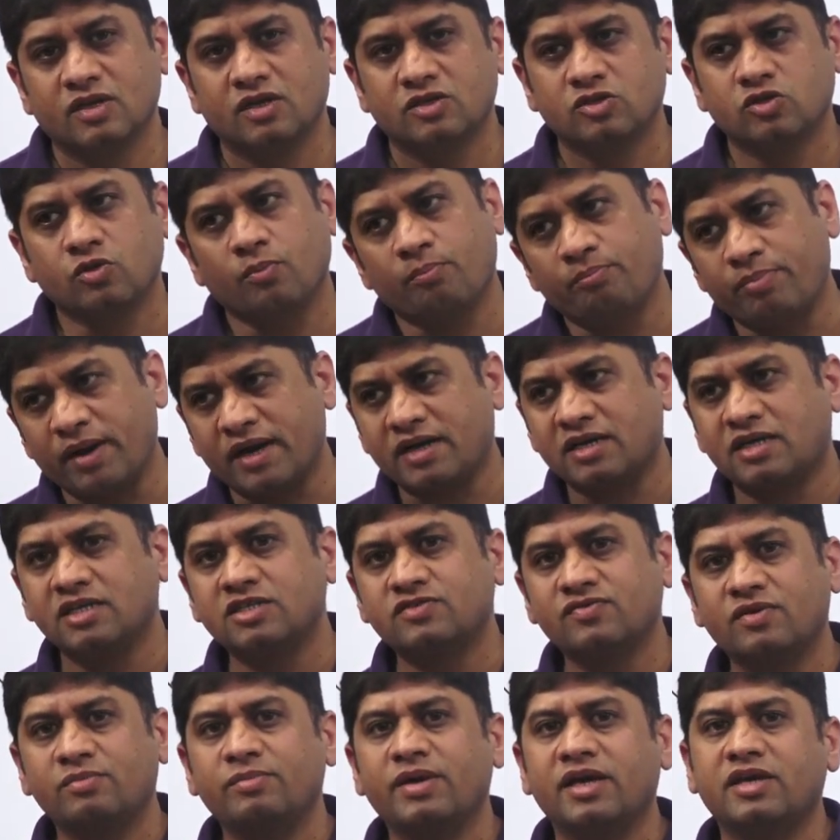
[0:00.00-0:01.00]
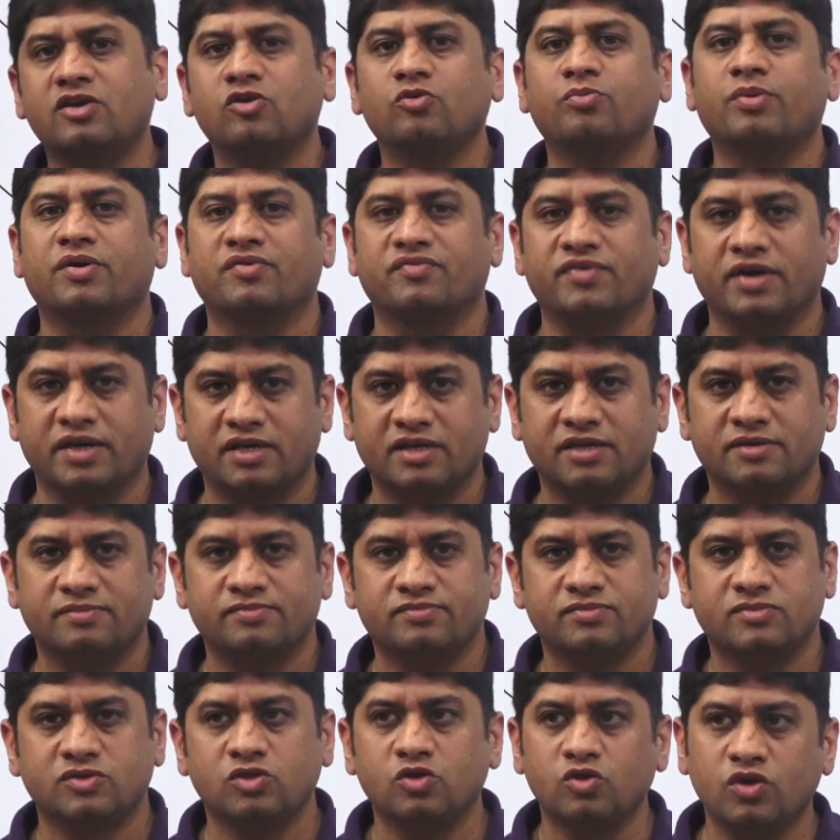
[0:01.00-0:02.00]
So, practice will make you perfect.
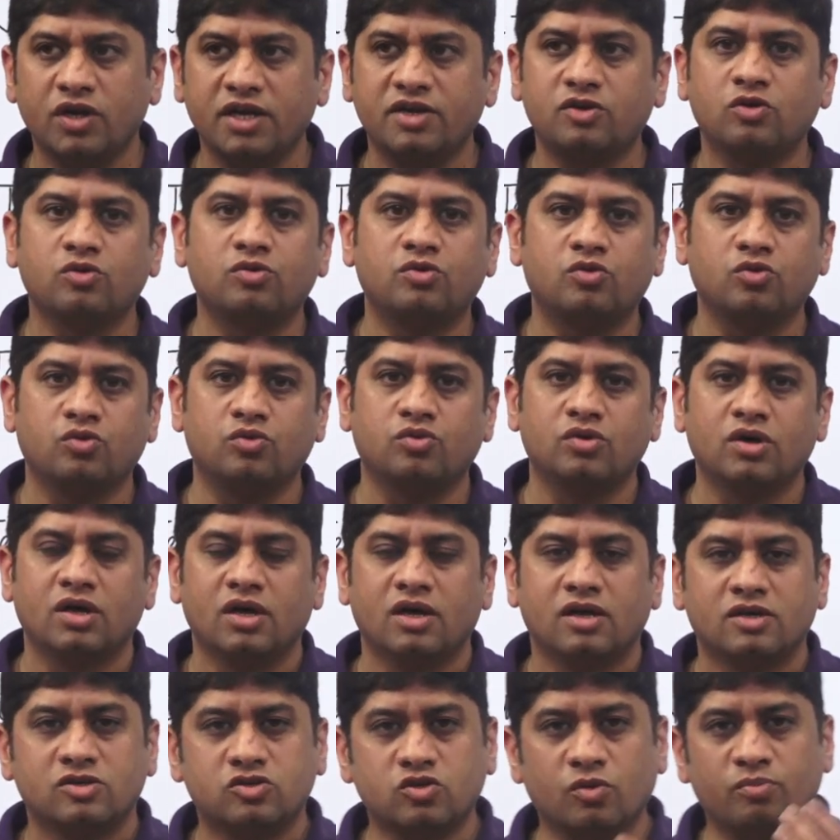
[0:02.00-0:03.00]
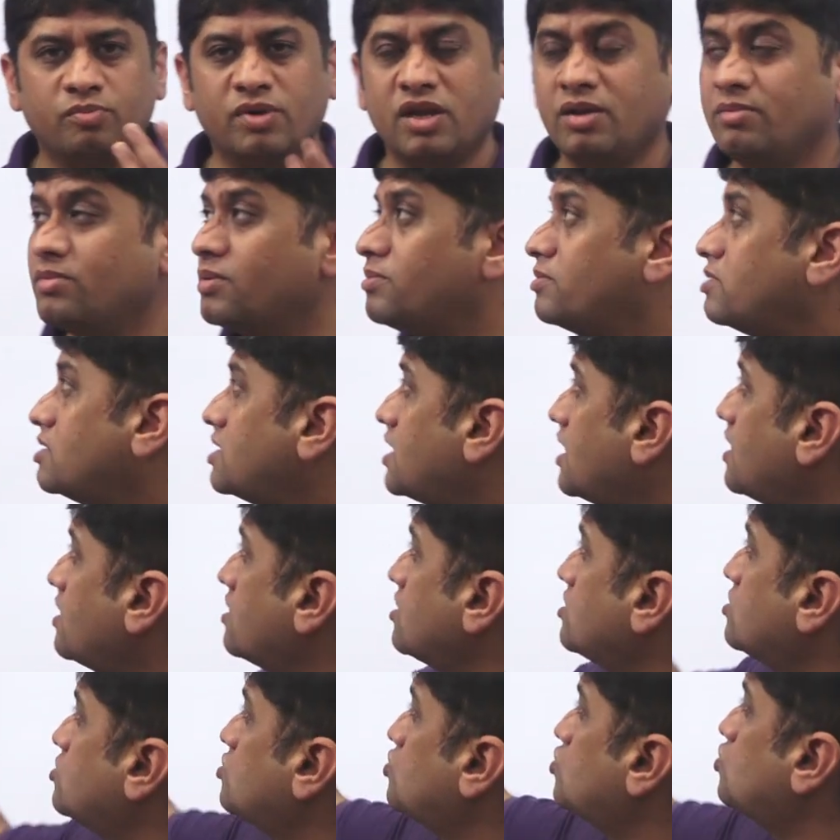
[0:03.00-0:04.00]
You need to do. So, minimum
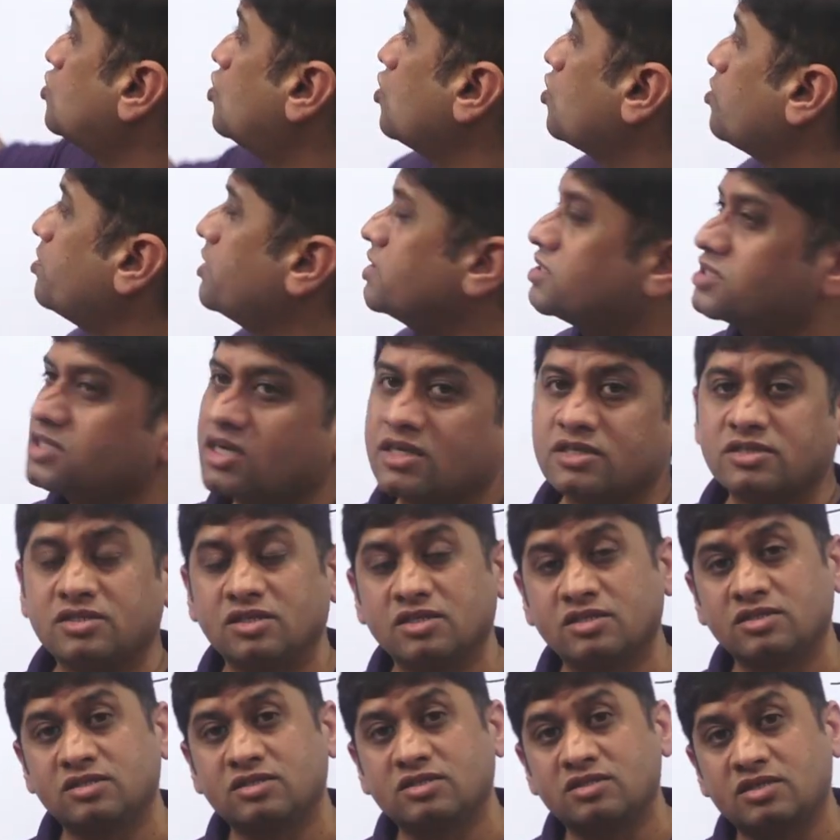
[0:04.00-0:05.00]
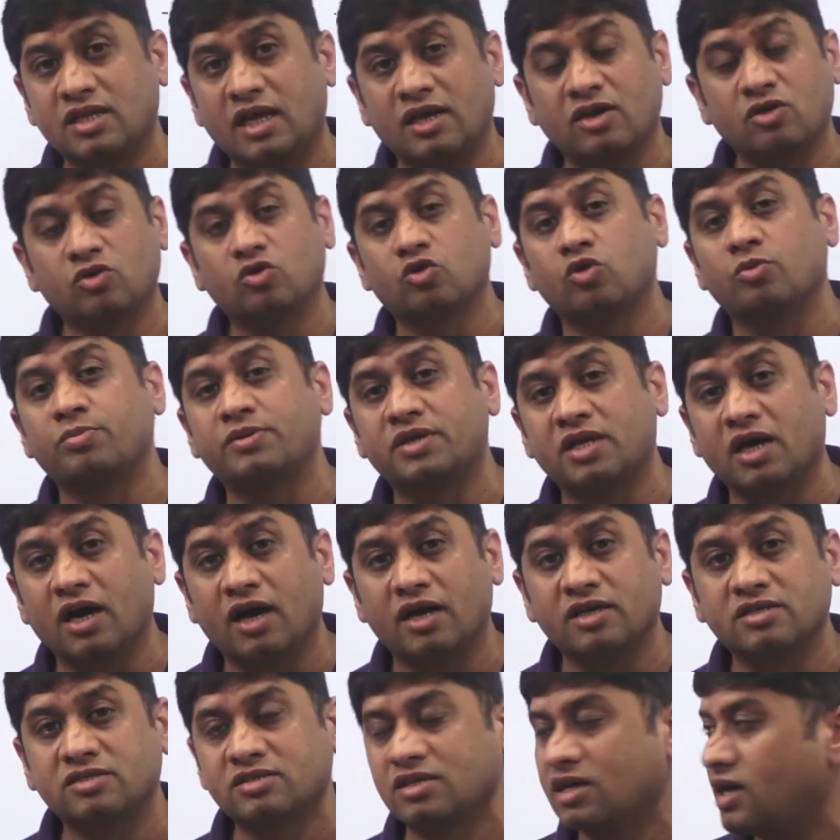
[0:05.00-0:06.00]
10 group discussions, 10 group
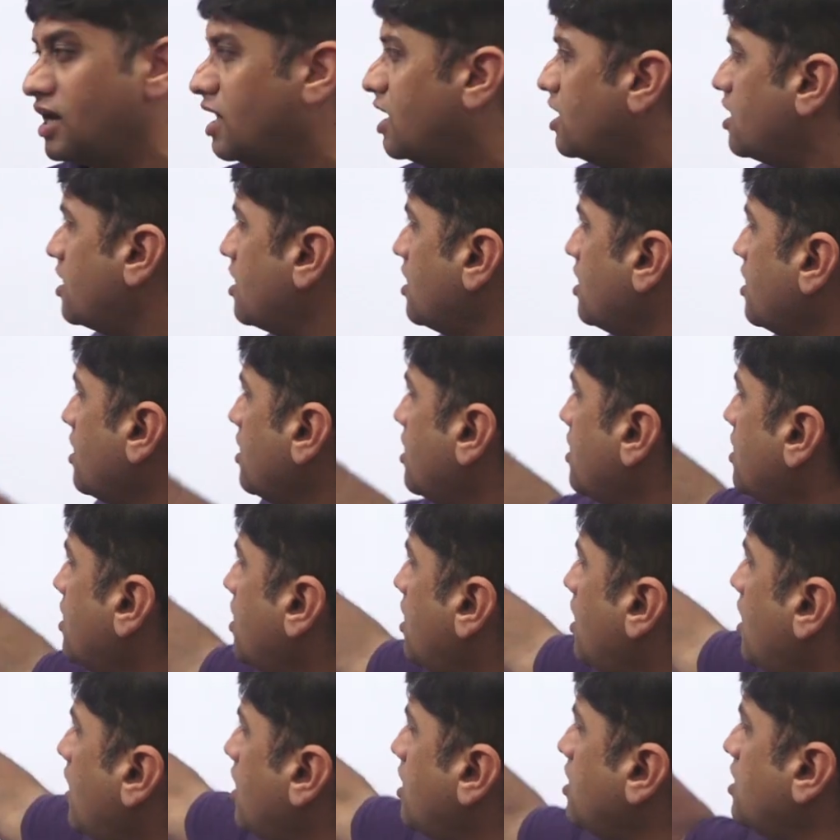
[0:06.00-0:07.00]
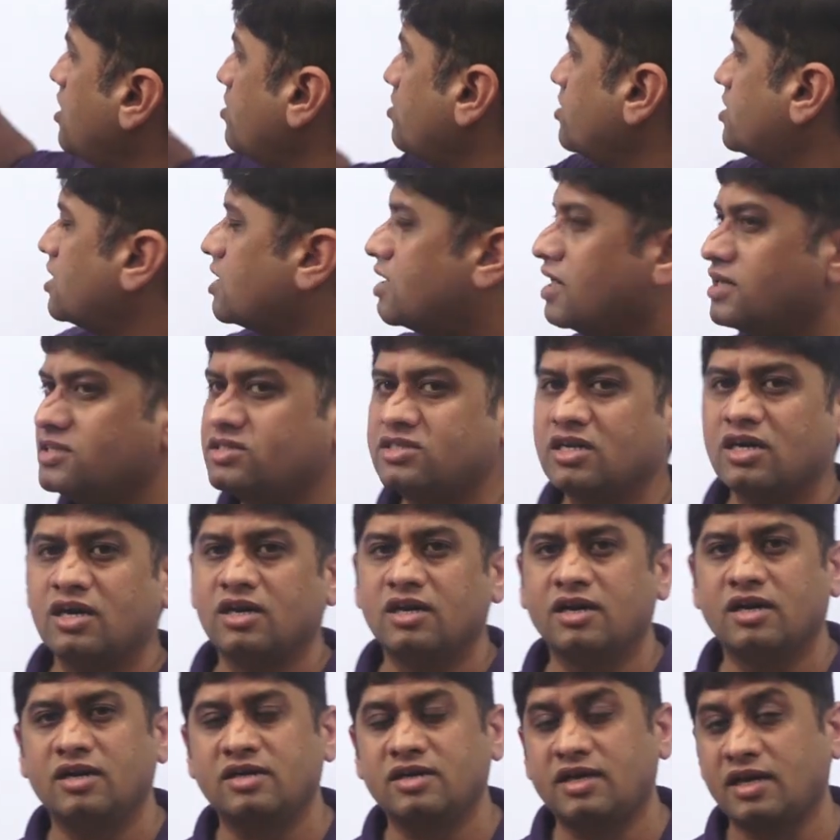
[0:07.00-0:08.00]
tasks and unlimited
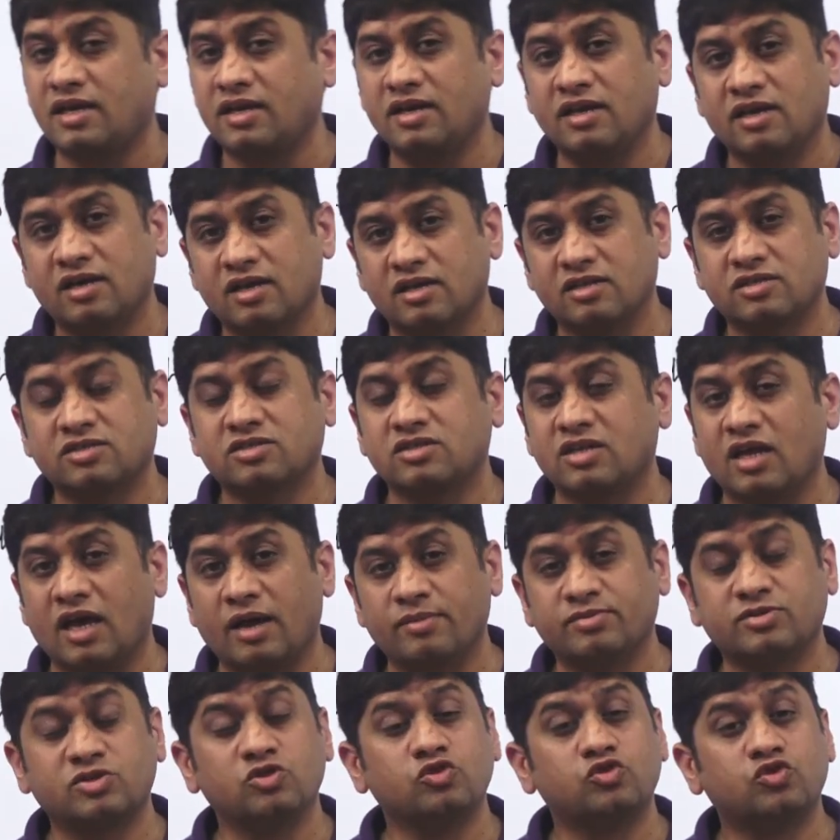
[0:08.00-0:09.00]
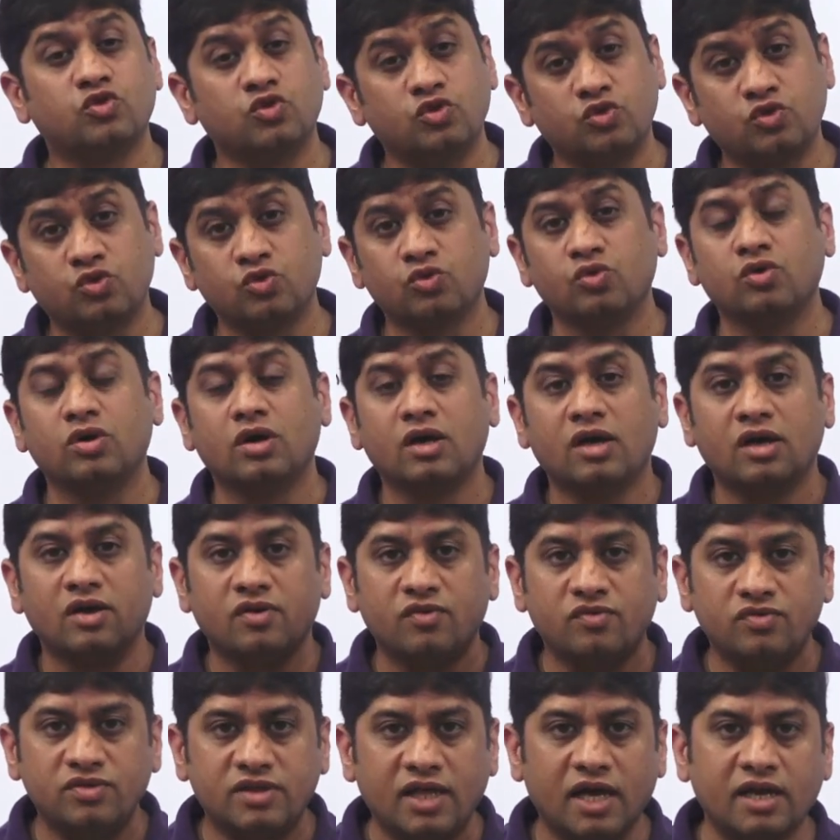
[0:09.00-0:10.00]
HR and technical snaps you should do
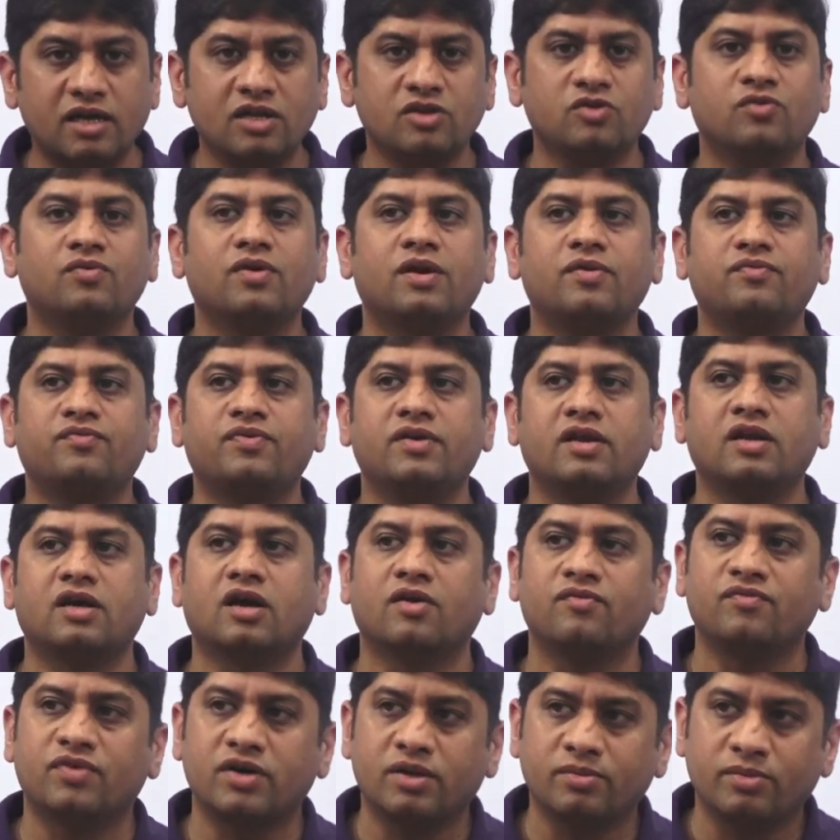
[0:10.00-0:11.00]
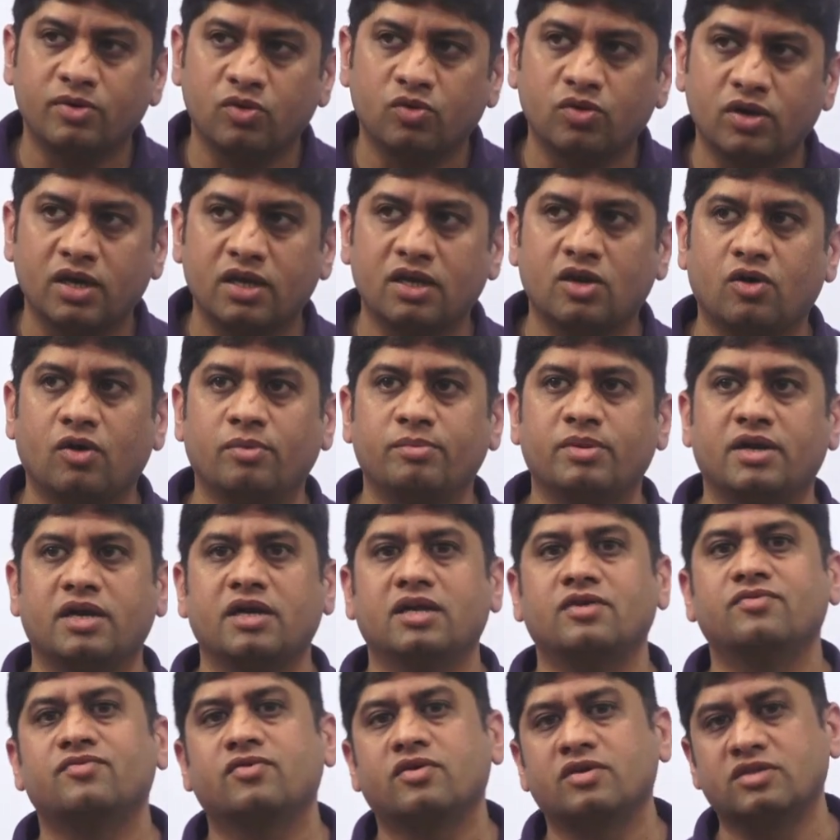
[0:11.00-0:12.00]
then you will feel comfortable okay now I'm
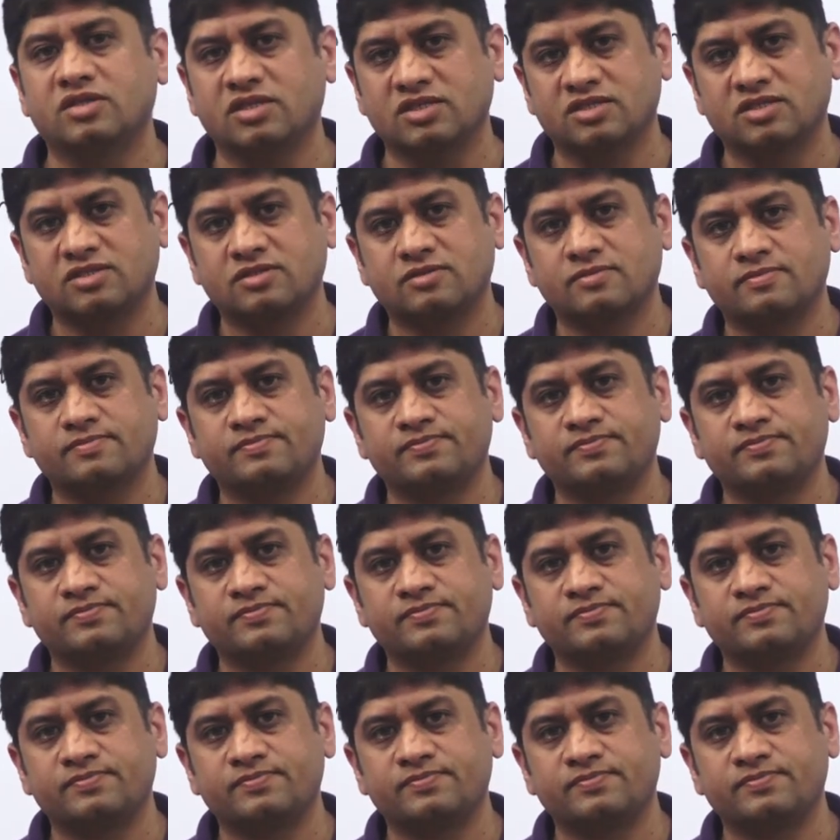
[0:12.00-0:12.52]
ready for this.